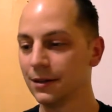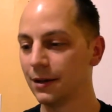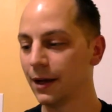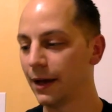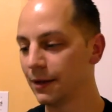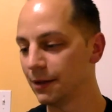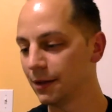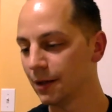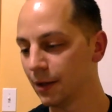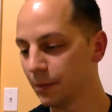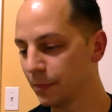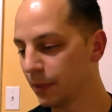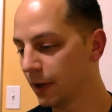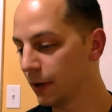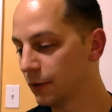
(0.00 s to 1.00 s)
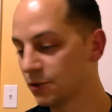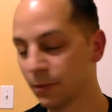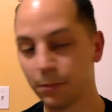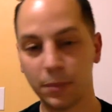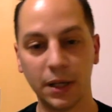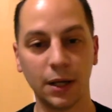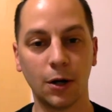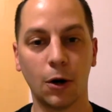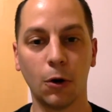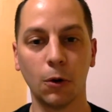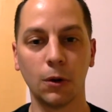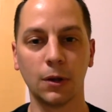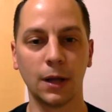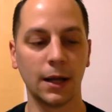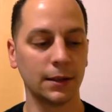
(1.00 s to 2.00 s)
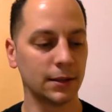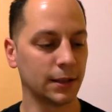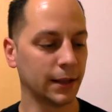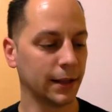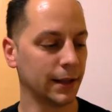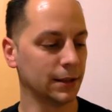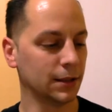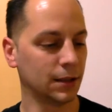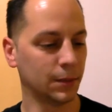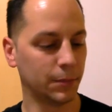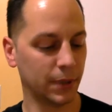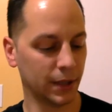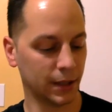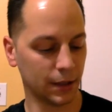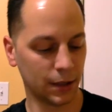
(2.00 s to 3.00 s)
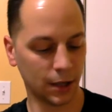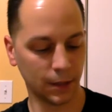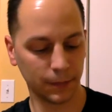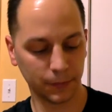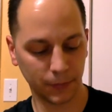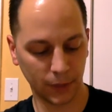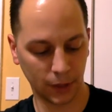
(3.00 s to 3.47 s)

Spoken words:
Ended up by, it was a big Hulk lot that I ended up picking up.